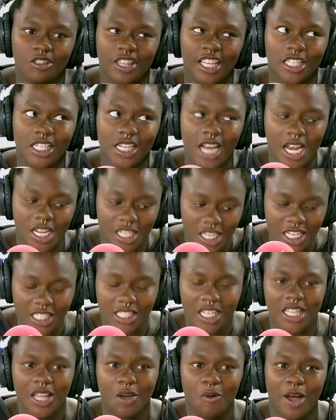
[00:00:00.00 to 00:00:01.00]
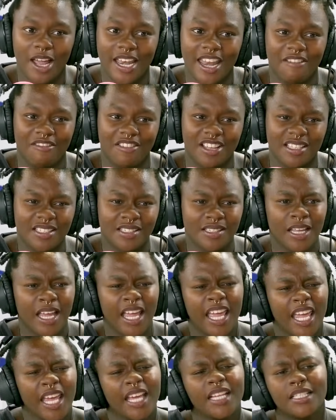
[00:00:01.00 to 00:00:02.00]
the trendings and the
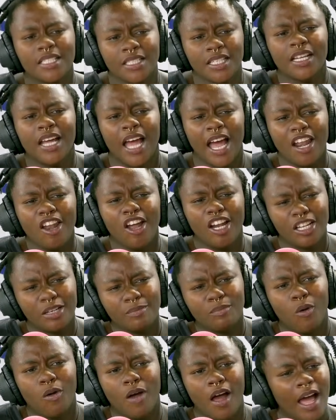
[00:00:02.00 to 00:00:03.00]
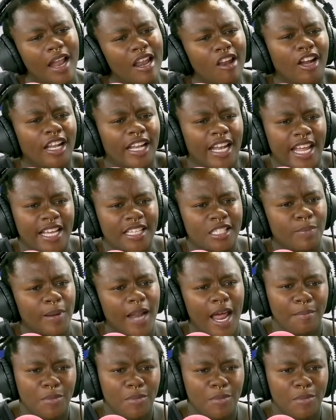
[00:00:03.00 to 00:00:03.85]
whatevers hit a lot less.